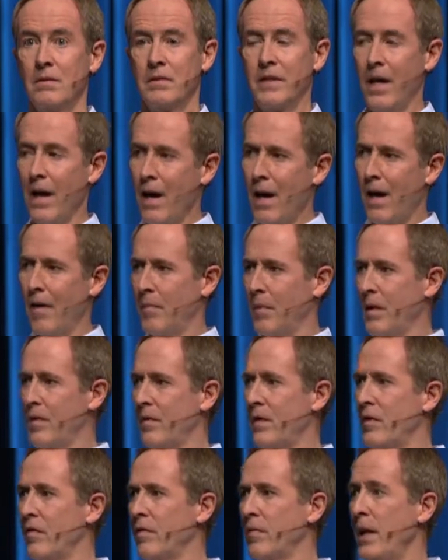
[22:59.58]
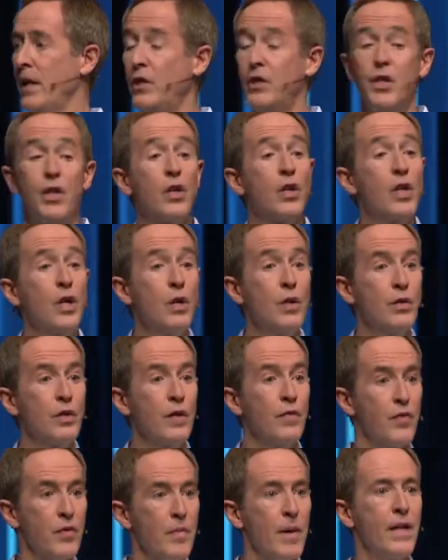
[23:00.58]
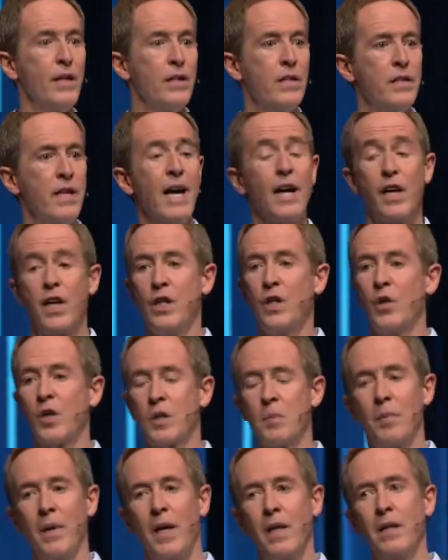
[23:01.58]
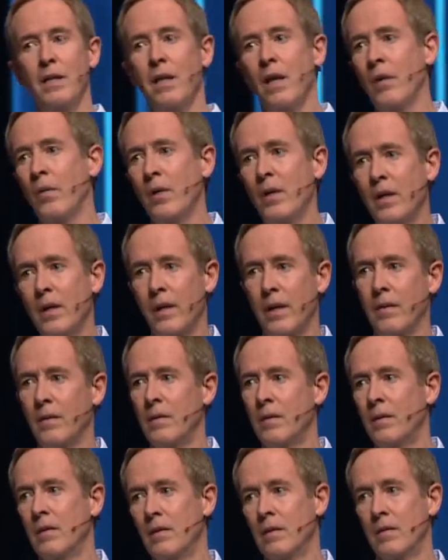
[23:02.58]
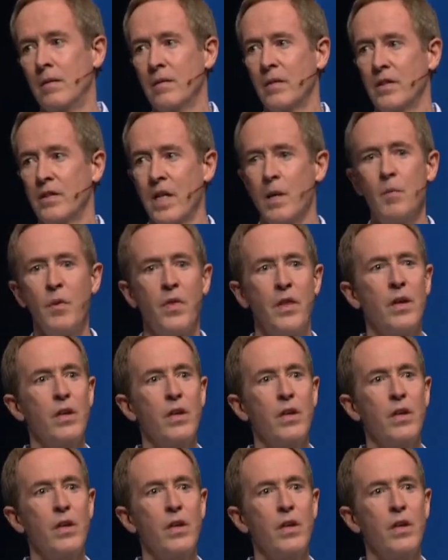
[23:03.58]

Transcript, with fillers: Yeah, I believe in information. Do you use information? Yeah, can you explain it? Not really. Same with